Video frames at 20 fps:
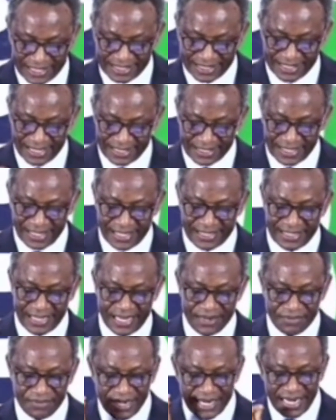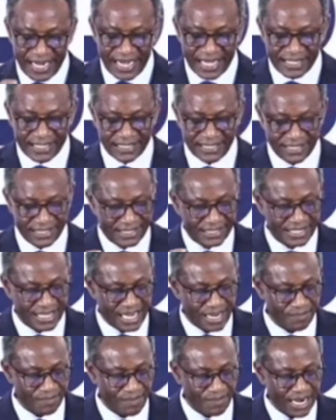a successor, he realized this
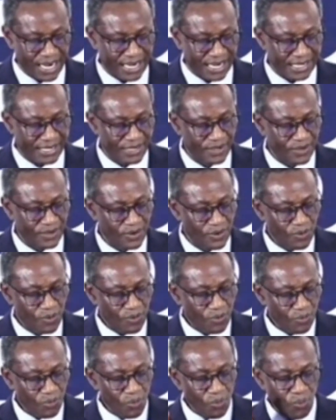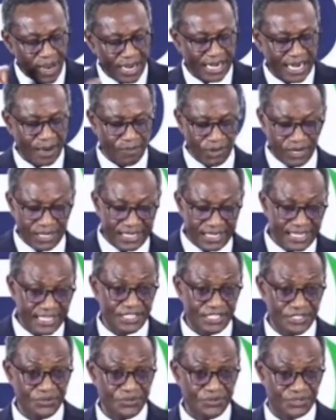young man will work among the
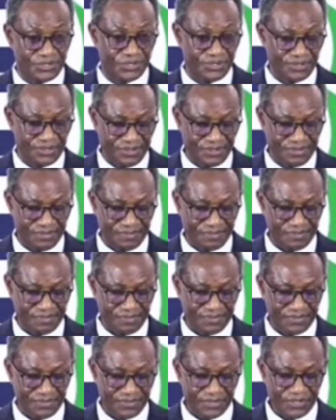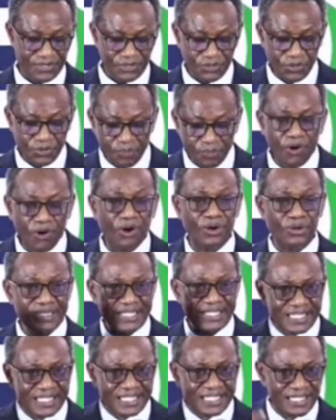Jews. So Paul
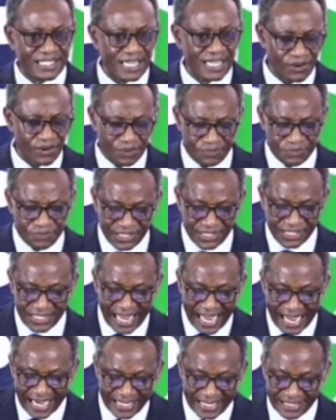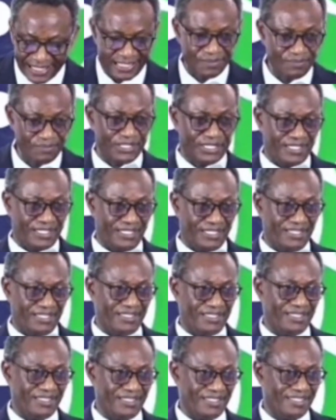circumcised Timothy.
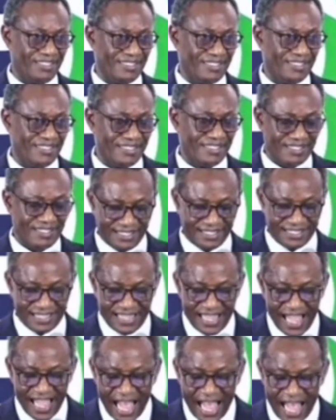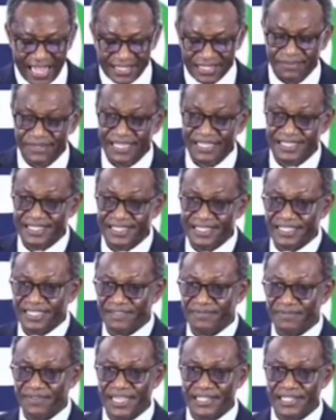Acts chapter
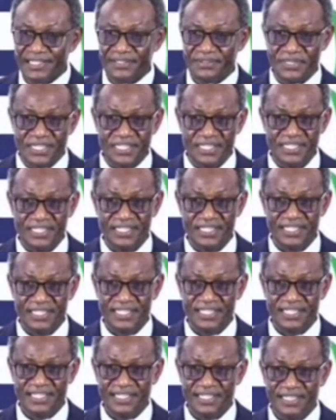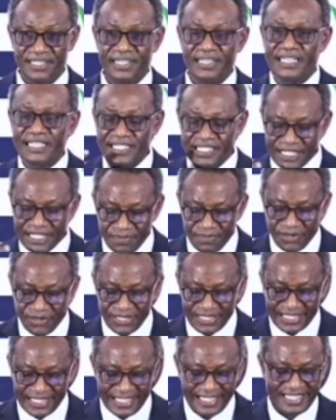16, verse 3.
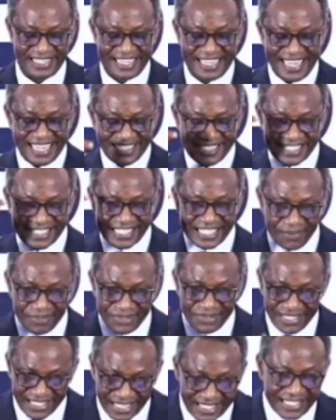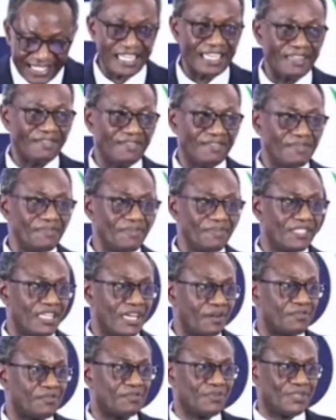Timothy subjected
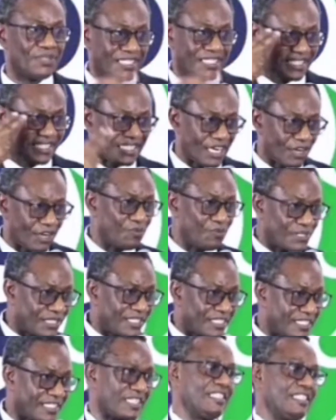himself to circumcision